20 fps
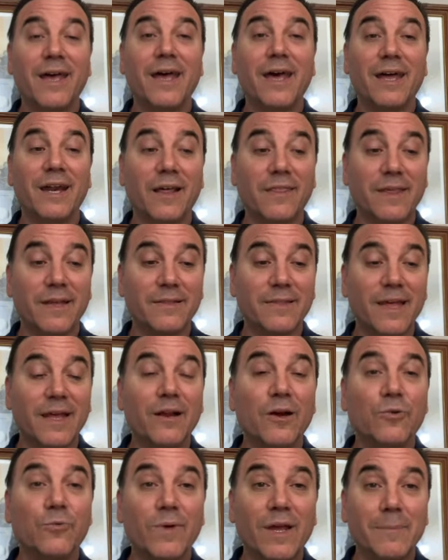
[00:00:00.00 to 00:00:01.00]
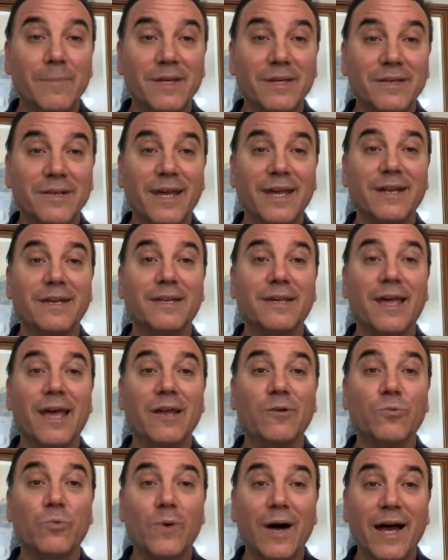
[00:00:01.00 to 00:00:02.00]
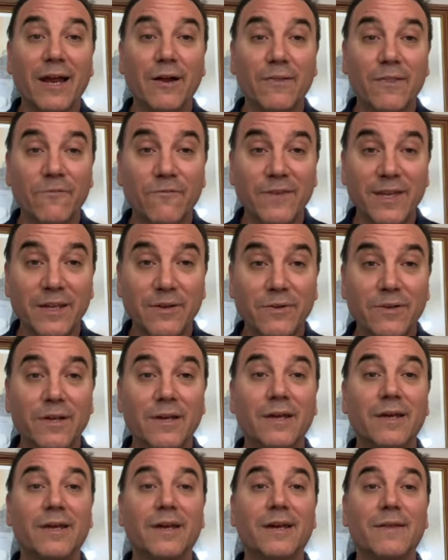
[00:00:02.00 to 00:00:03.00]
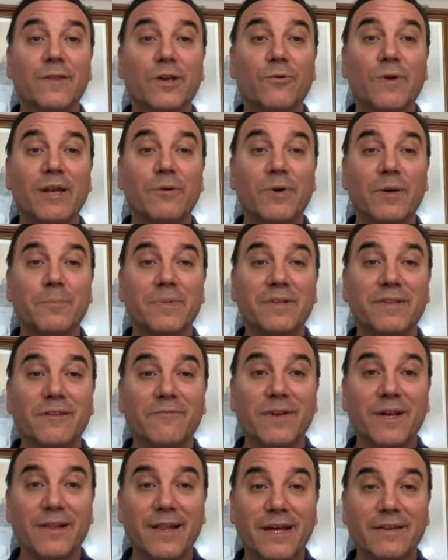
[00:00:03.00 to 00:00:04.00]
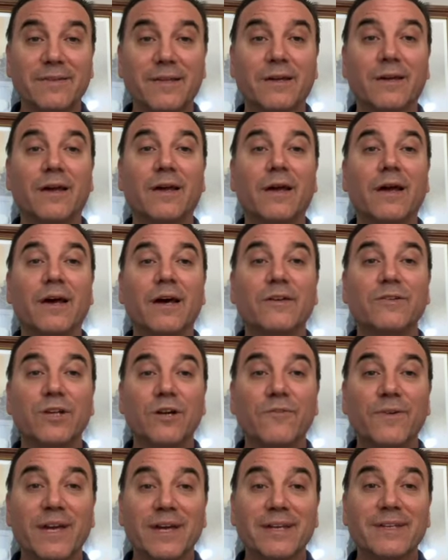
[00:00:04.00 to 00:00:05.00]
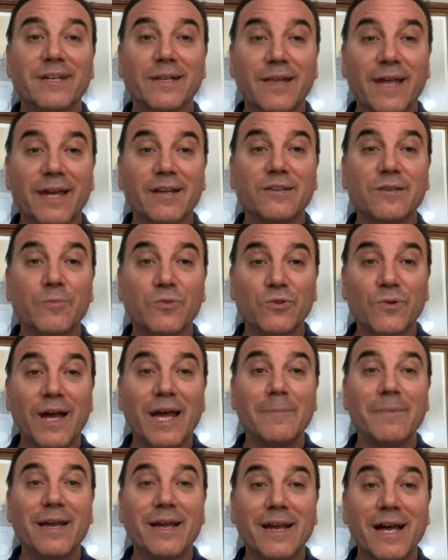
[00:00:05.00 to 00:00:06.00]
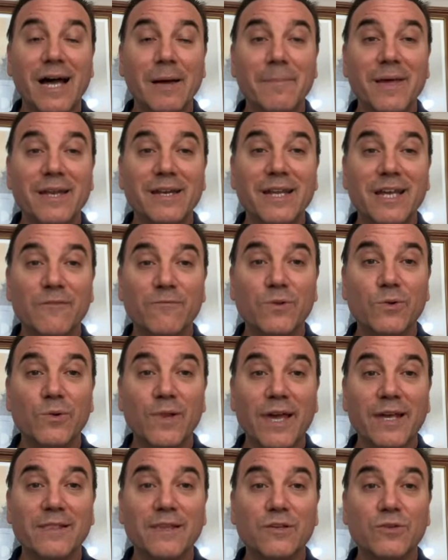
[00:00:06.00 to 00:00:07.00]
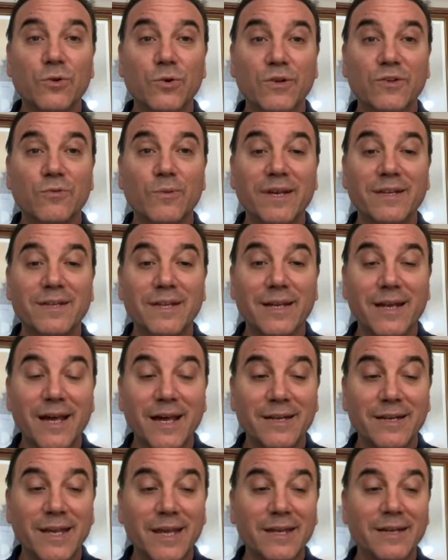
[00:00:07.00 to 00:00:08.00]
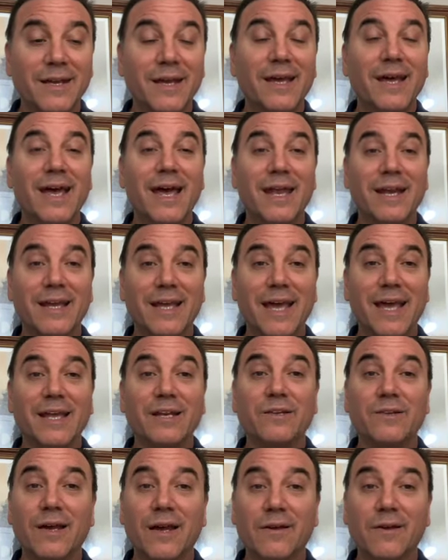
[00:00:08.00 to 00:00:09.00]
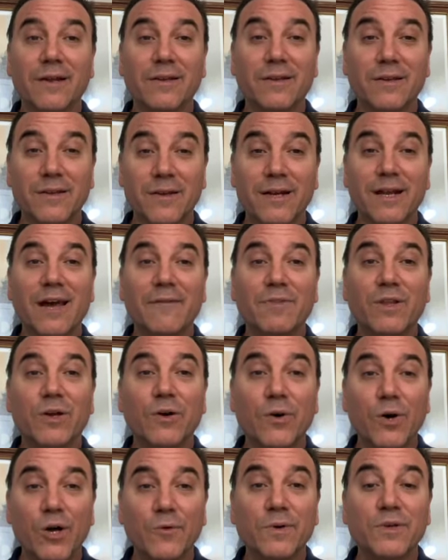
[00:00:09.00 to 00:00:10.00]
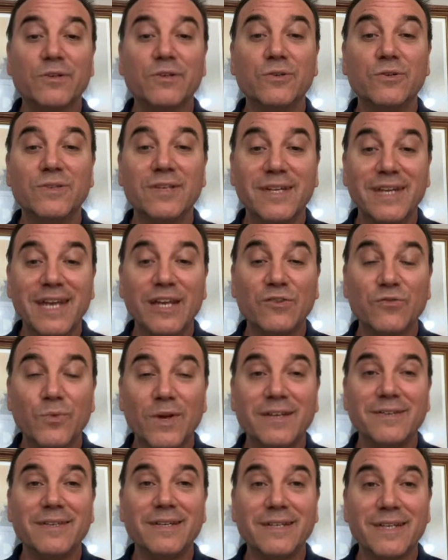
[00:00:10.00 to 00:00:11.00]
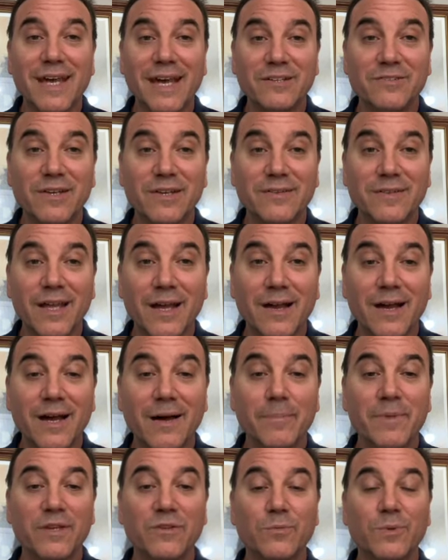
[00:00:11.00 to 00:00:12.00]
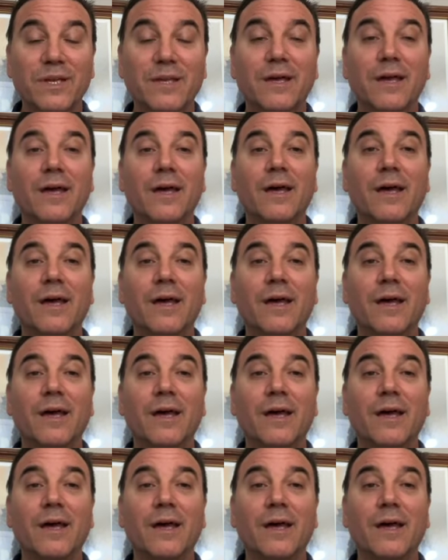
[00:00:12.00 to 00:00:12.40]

And I think that Arabian Knight can wire the field in the Grade 1 Pacific Classic. So don't forget to like, subscribe, and comment if you like this horse racing content. And again, you're going to have to go over to todaysracingdigest.com this week.